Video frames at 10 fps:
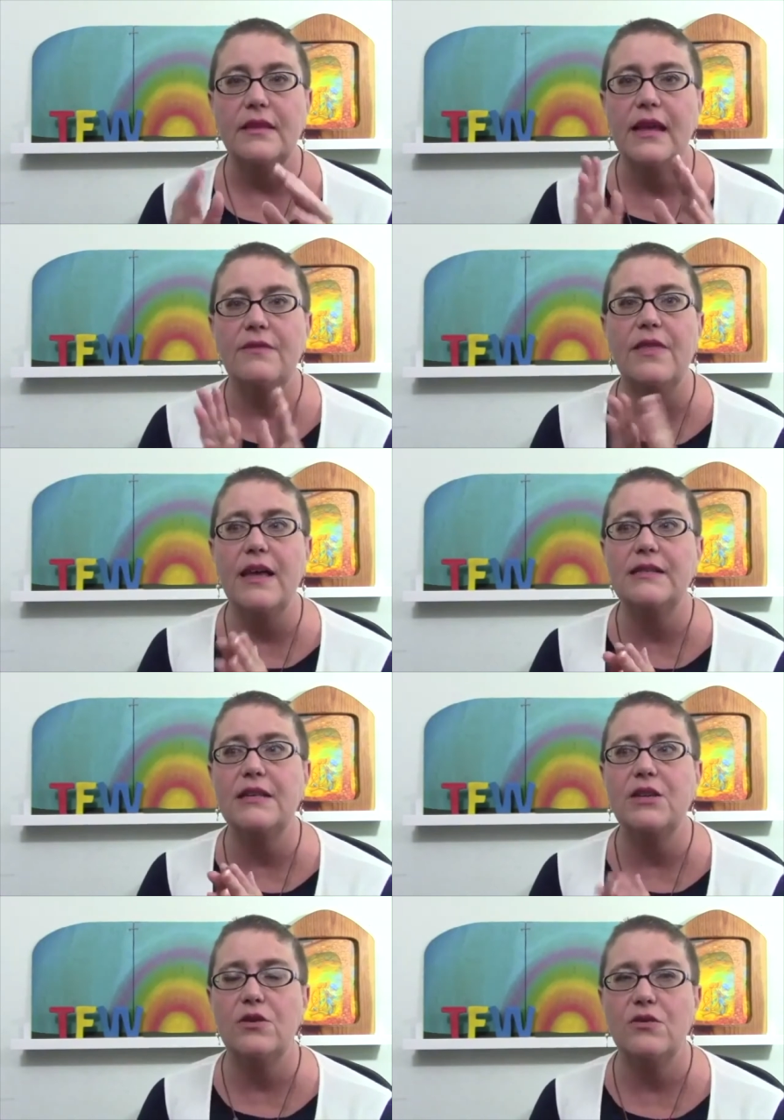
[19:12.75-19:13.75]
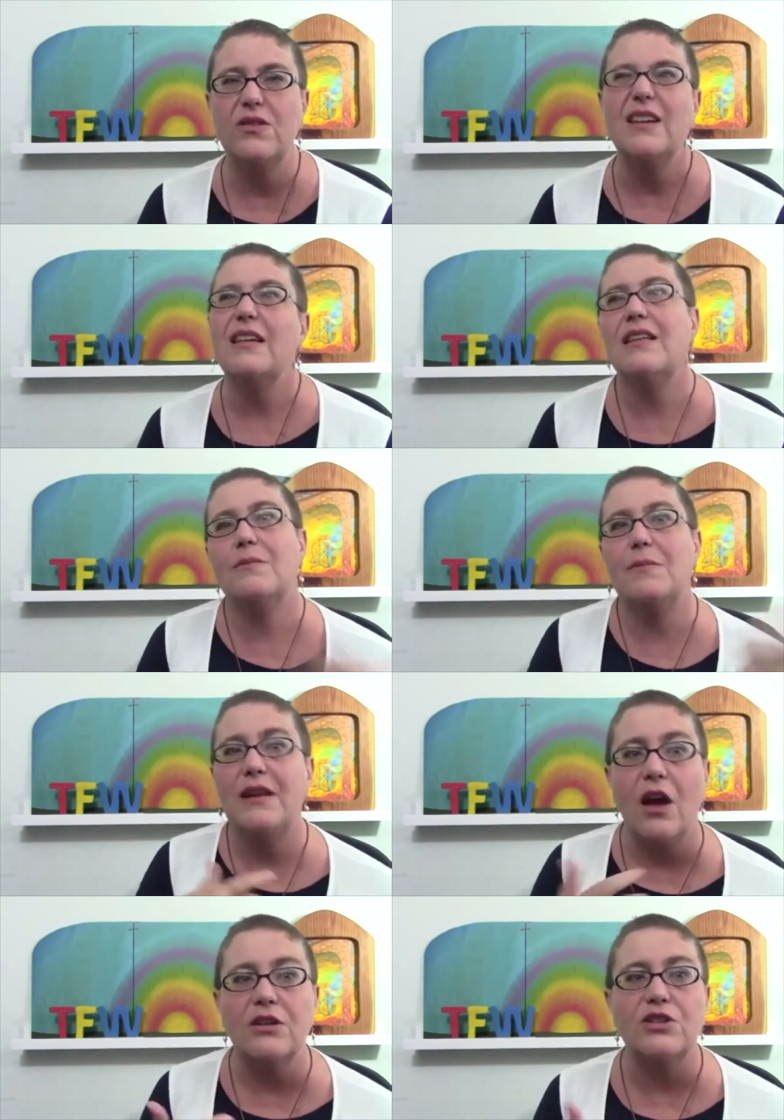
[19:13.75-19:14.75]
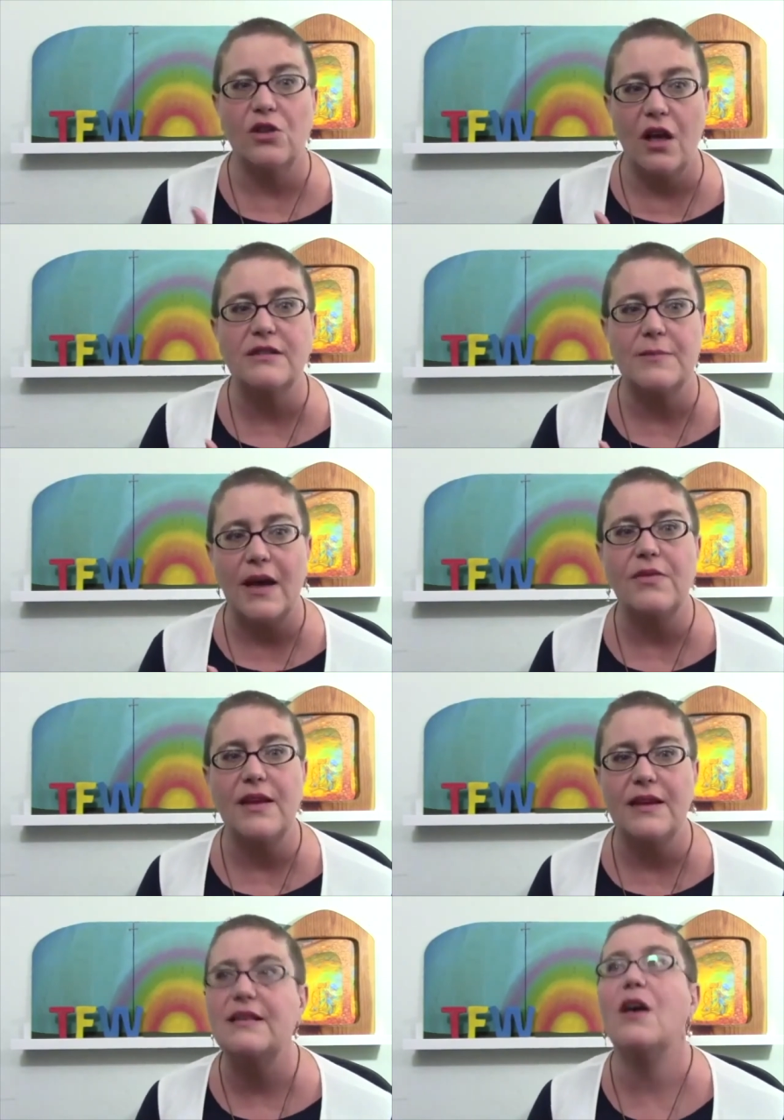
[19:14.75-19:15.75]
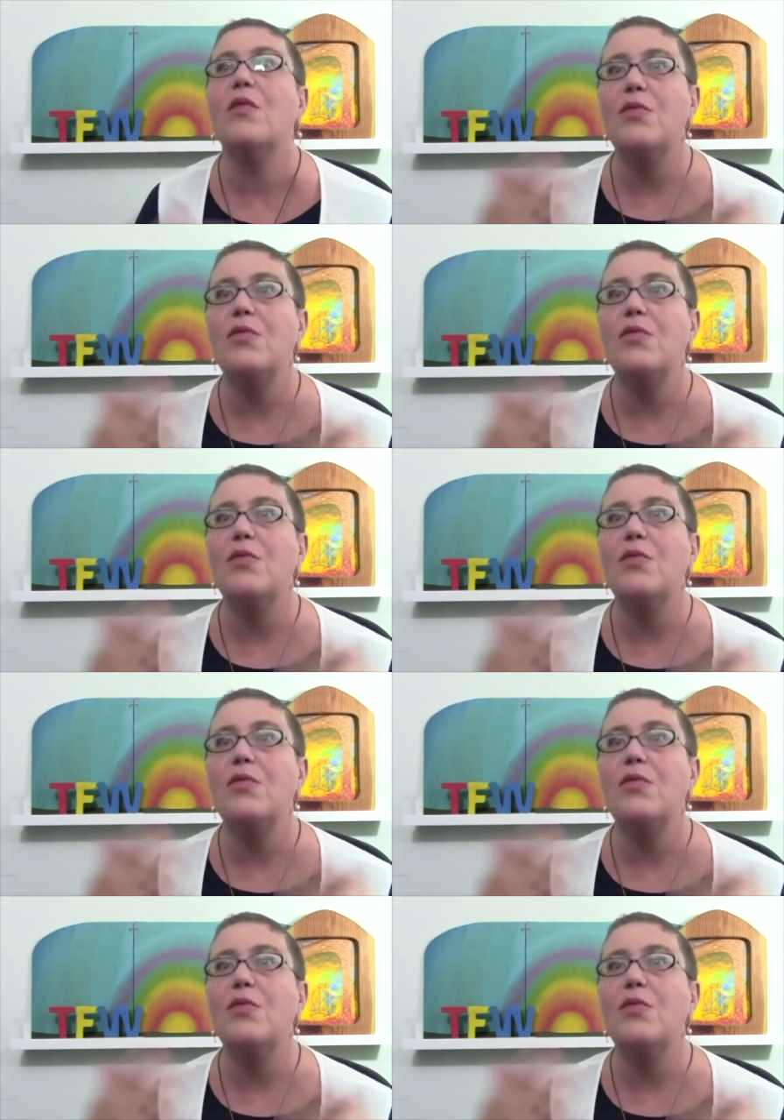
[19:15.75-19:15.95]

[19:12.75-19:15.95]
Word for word: If they see you be nonchalant about things,